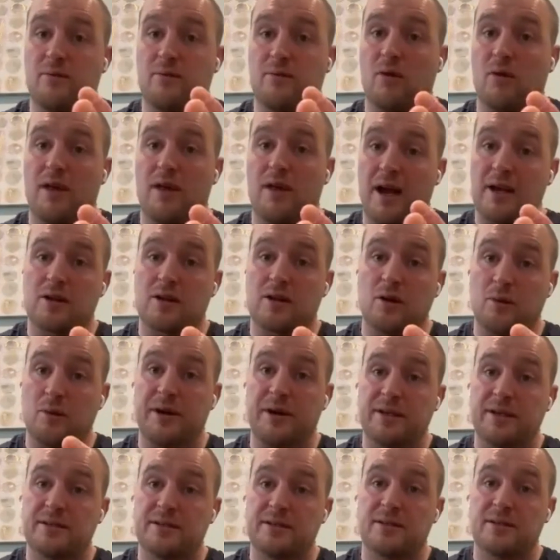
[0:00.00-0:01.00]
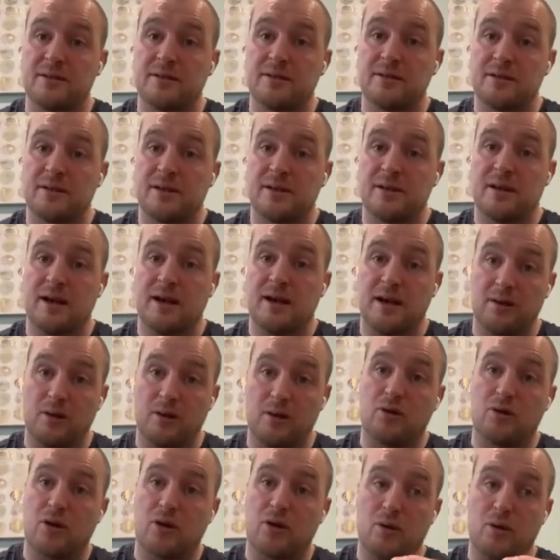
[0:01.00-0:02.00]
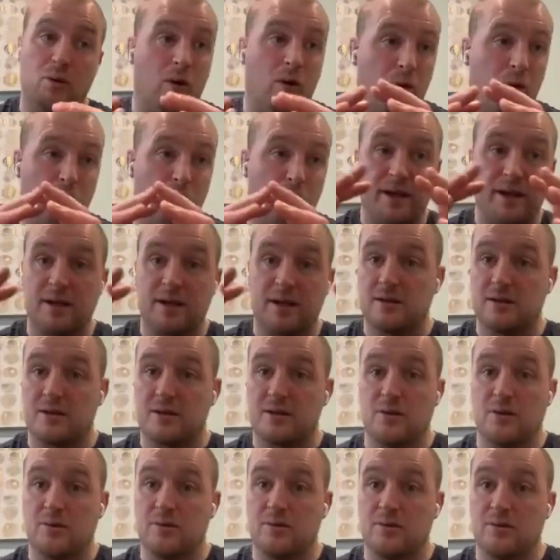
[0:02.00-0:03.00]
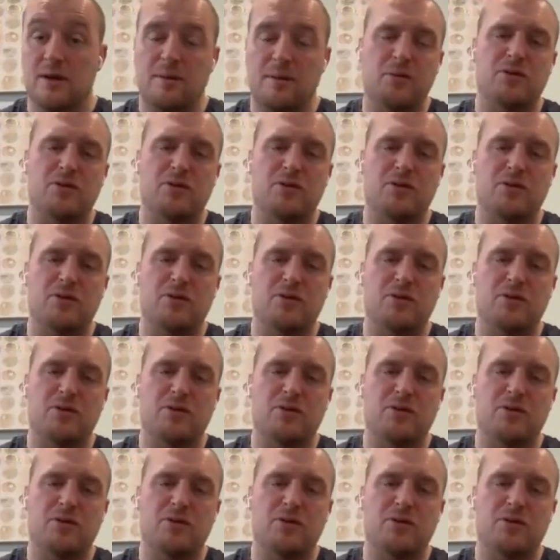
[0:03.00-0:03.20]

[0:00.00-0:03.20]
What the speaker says: what their club is and look at what Wigan's done.